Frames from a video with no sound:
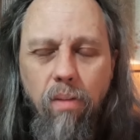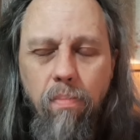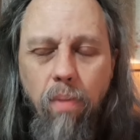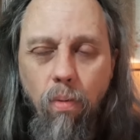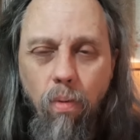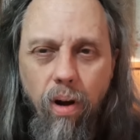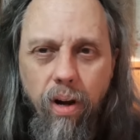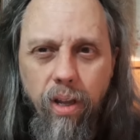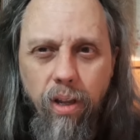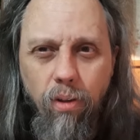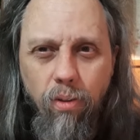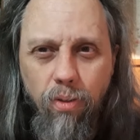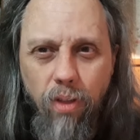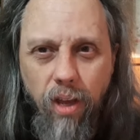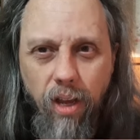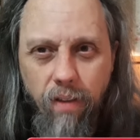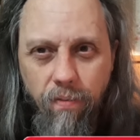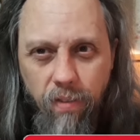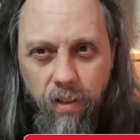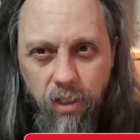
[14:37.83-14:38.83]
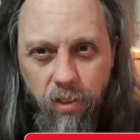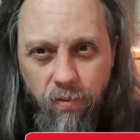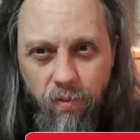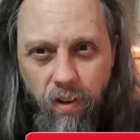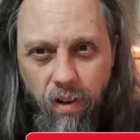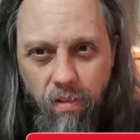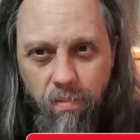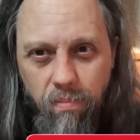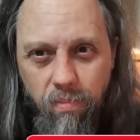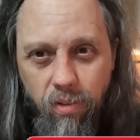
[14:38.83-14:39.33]
But what do you think of this
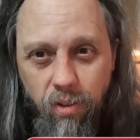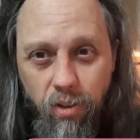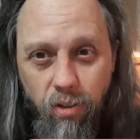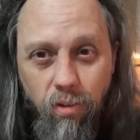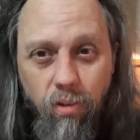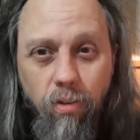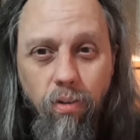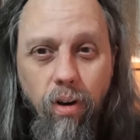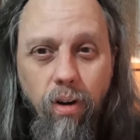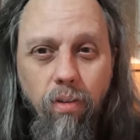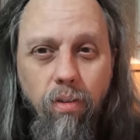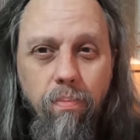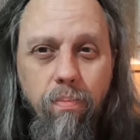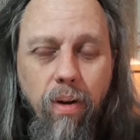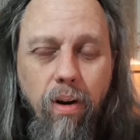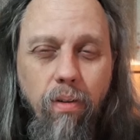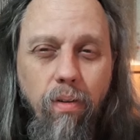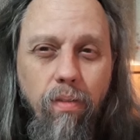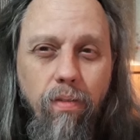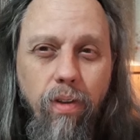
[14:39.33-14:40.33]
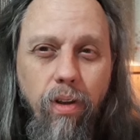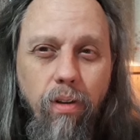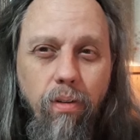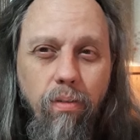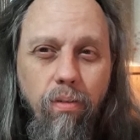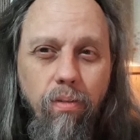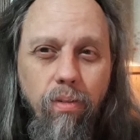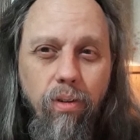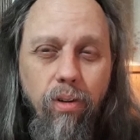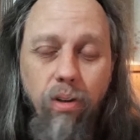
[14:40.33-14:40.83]
film? Do you agree with my
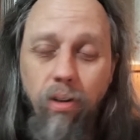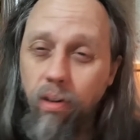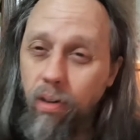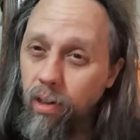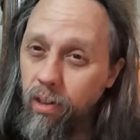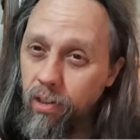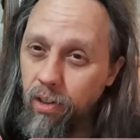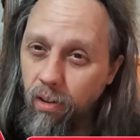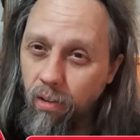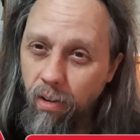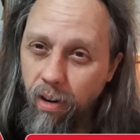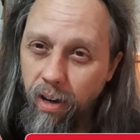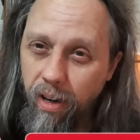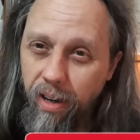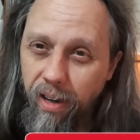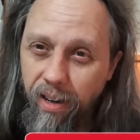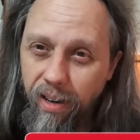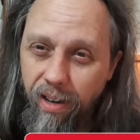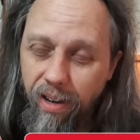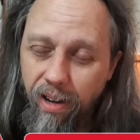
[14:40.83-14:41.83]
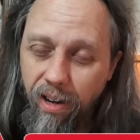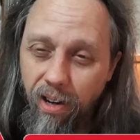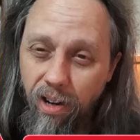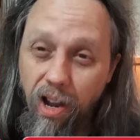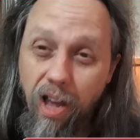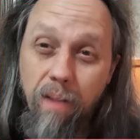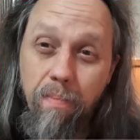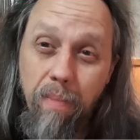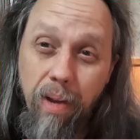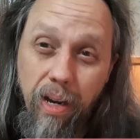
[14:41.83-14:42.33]
review? Do you disagree?
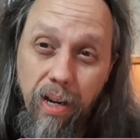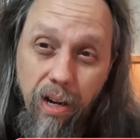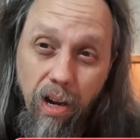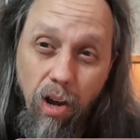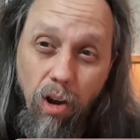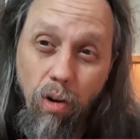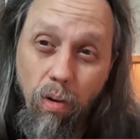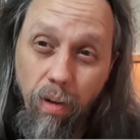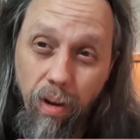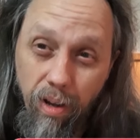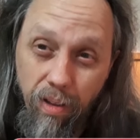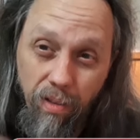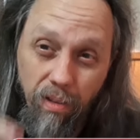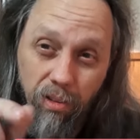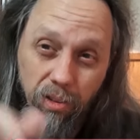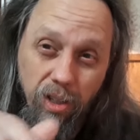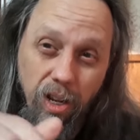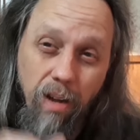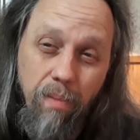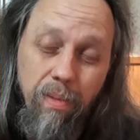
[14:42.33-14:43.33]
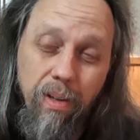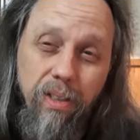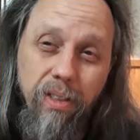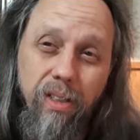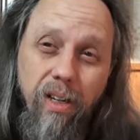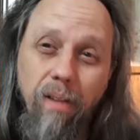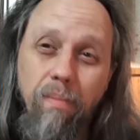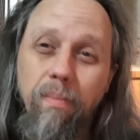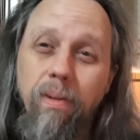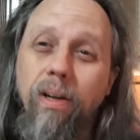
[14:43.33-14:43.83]
Let me know in those comments
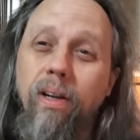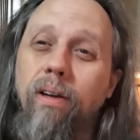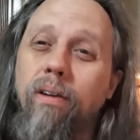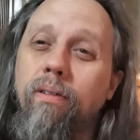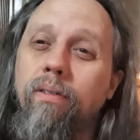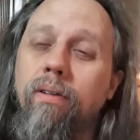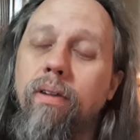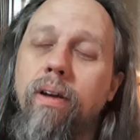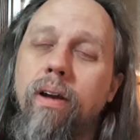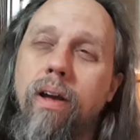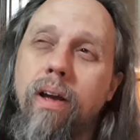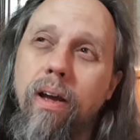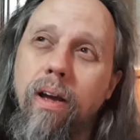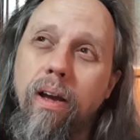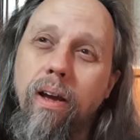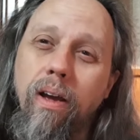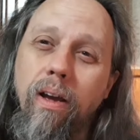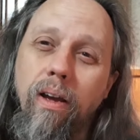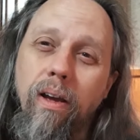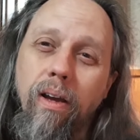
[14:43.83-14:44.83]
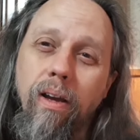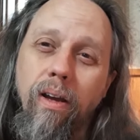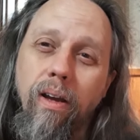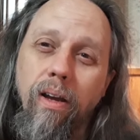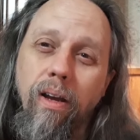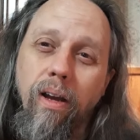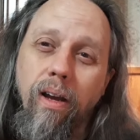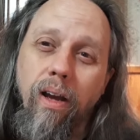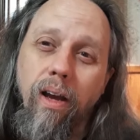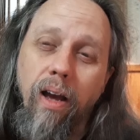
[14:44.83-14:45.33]
down below.
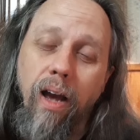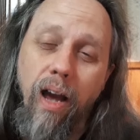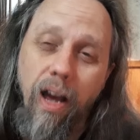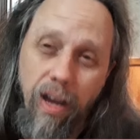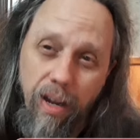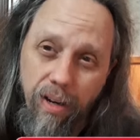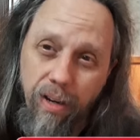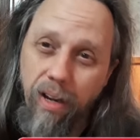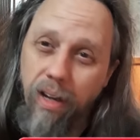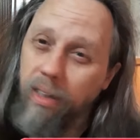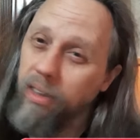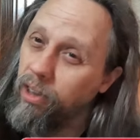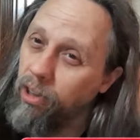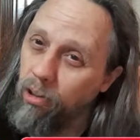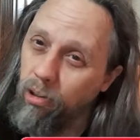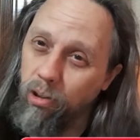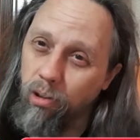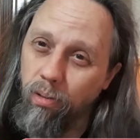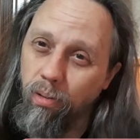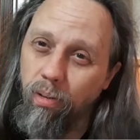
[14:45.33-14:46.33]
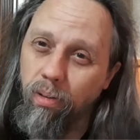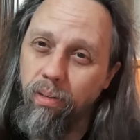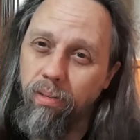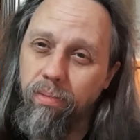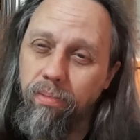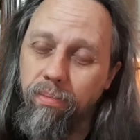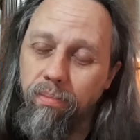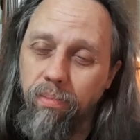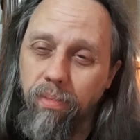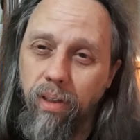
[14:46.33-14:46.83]
And as
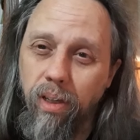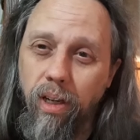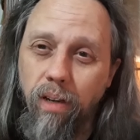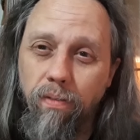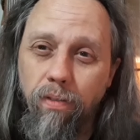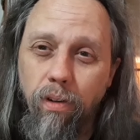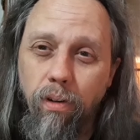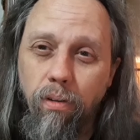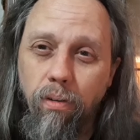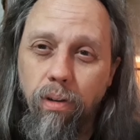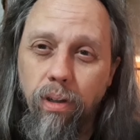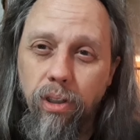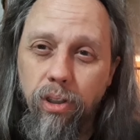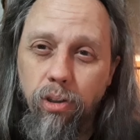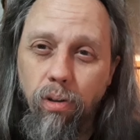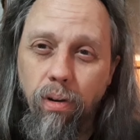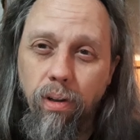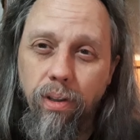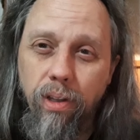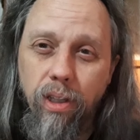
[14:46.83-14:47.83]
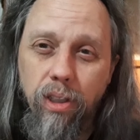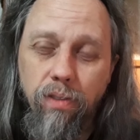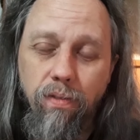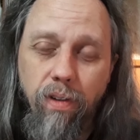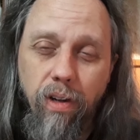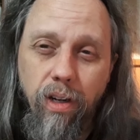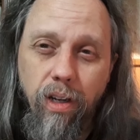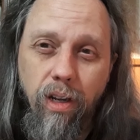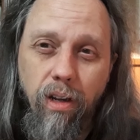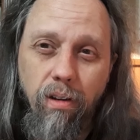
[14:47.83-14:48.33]
usual, if you enjoyed this
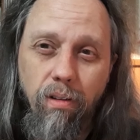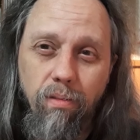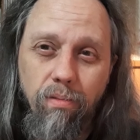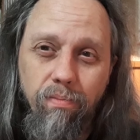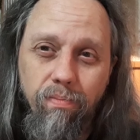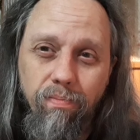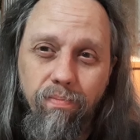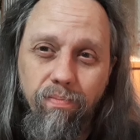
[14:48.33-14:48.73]
video,